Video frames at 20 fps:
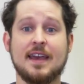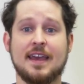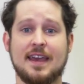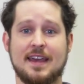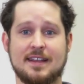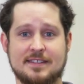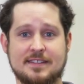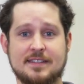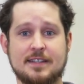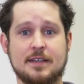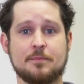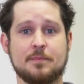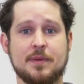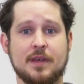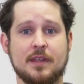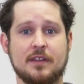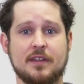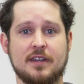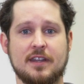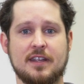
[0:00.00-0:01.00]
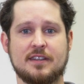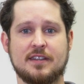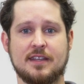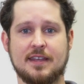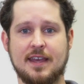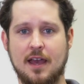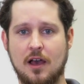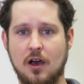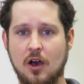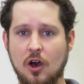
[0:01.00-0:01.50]
It's the ability to
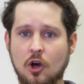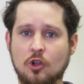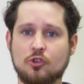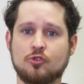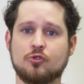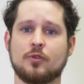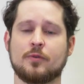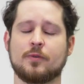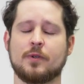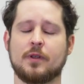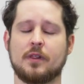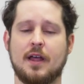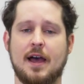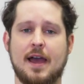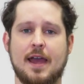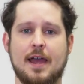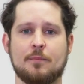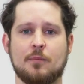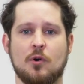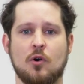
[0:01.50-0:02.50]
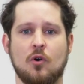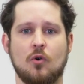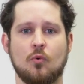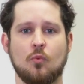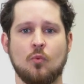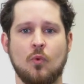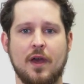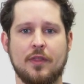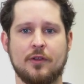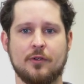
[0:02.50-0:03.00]
get ultra-reliable
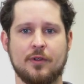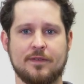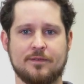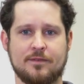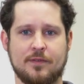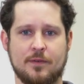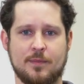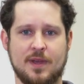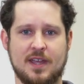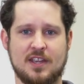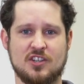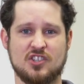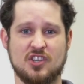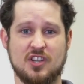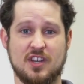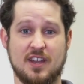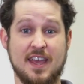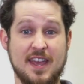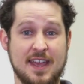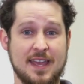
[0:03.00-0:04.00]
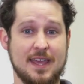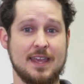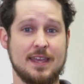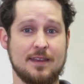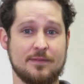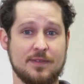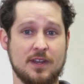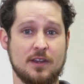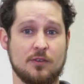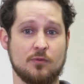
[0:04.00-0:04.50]
weather information
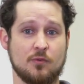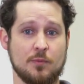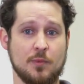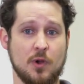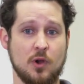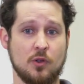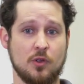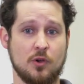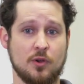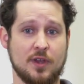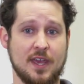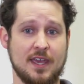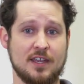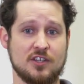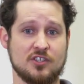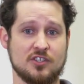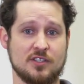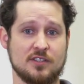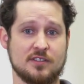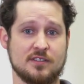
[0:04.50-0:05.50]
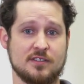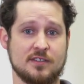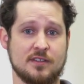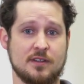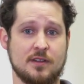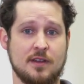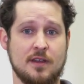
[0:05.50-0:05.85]
even in remote locations.